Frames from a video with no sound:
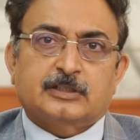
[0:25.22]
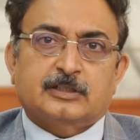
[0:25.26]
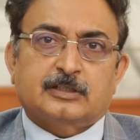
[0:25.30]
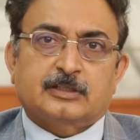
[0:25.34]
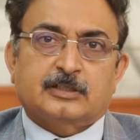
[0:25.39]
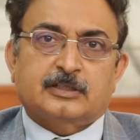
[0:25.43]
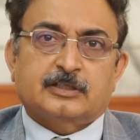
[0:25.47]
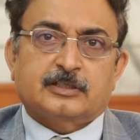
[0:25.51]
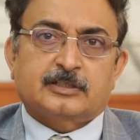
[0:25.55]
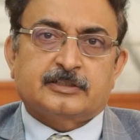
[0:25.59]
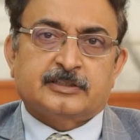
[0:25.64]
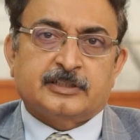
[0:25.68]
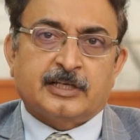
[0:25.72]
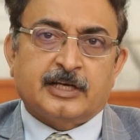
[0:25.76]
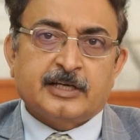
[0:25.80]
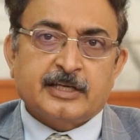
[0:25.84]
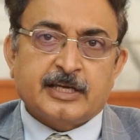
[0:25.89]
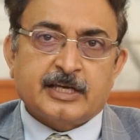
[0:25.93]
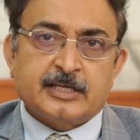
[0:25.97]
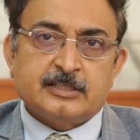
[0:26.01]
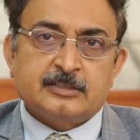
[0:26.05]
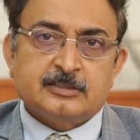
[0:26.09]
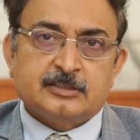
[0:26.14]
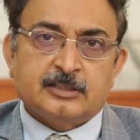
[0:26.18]
uh,
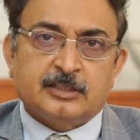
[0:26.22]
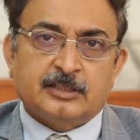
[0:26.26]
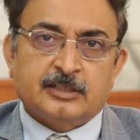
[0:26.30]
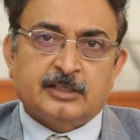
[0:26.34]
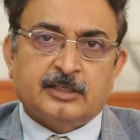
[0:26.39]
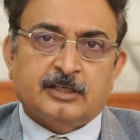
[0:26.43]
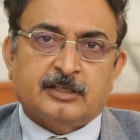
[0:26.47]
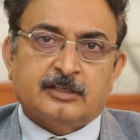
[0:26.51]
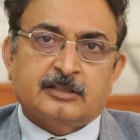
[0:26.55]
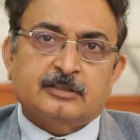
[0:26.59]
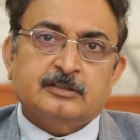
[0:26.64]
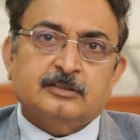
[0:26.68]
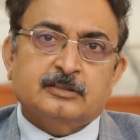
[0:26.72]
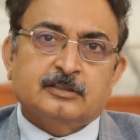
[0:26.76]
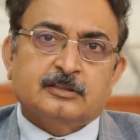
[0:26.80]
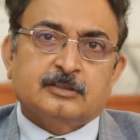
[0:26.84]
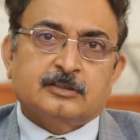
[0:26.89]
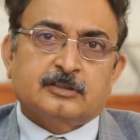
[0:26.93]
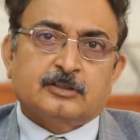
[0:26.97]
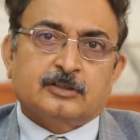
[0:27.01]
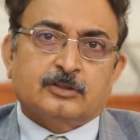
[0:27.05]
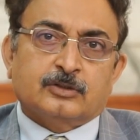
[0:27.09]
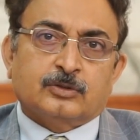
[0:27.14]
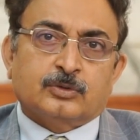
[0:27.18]
young engineer
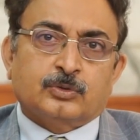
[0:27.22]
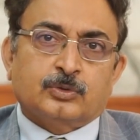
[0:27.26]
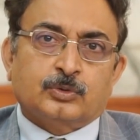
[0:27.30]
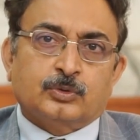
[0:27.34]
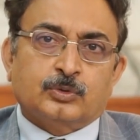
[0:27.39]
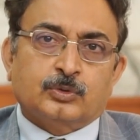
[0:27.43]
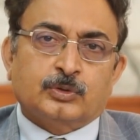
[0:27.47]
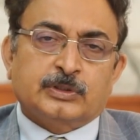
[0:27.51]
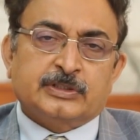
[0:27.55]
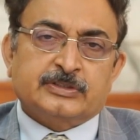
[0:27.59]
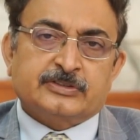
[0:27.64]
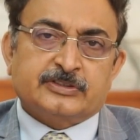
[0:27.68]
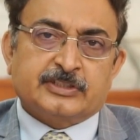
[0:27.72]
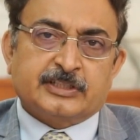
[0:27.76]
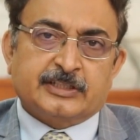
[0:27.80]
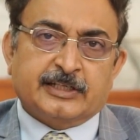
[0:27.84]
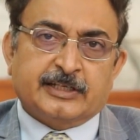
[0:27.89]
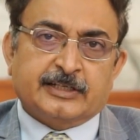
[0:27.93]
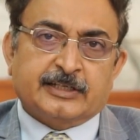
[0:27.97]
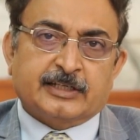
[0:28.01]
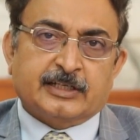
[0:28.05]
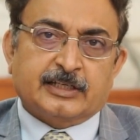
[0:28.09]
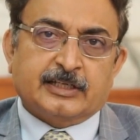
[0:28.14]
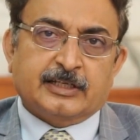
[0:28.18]
who
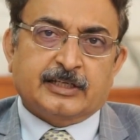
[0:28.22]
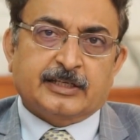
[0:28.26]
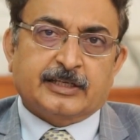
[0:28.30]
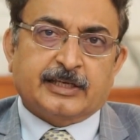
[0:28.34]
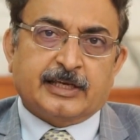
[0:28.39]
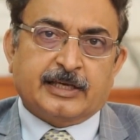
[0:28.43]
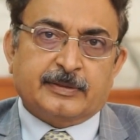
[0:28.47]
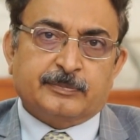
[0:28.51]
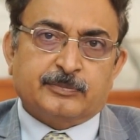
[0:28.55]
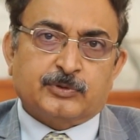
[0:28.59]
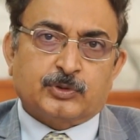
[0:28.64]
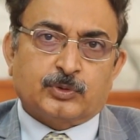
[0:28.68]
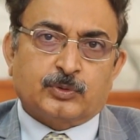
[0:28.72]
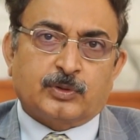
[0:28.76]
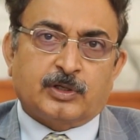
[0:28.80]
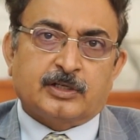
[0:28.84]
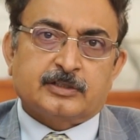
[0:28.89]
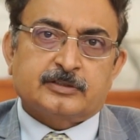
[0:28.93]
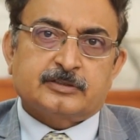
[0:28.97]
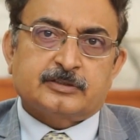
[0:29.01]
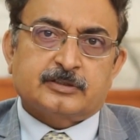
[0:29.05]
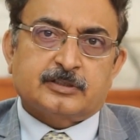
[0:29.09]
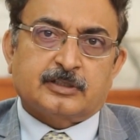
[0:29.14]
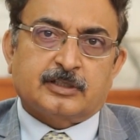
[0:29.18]
incidentally came to
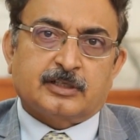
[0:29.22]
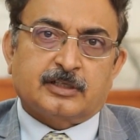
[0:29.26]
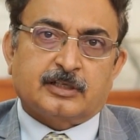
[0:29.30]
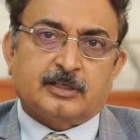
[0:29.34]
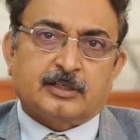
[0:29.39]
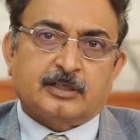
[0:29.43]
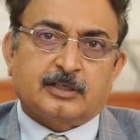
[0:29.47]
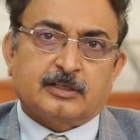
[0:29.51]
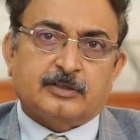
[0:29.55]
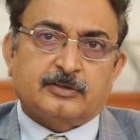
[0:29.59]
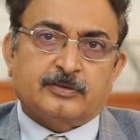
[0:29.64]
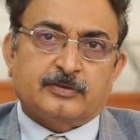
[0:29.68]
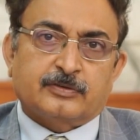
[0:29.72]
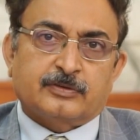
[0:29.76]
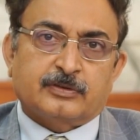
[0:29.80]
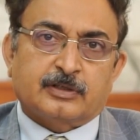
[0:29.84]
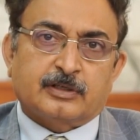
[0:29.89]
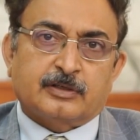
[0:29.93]
us uh,